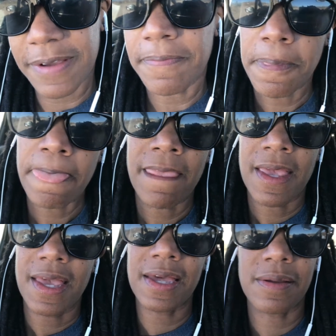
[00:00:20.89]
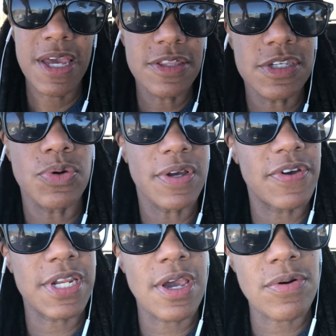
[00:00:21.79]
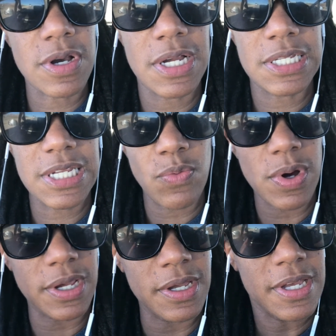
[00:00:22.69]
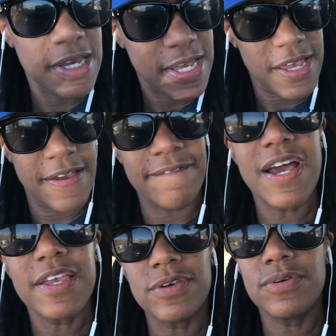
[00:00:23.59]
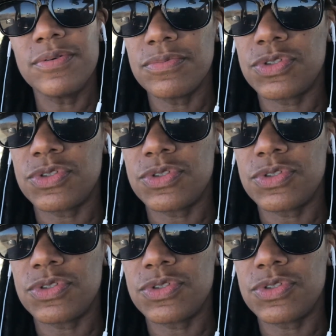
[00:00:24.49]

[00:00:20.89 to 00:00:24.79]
And I made this quick video because I want to invite you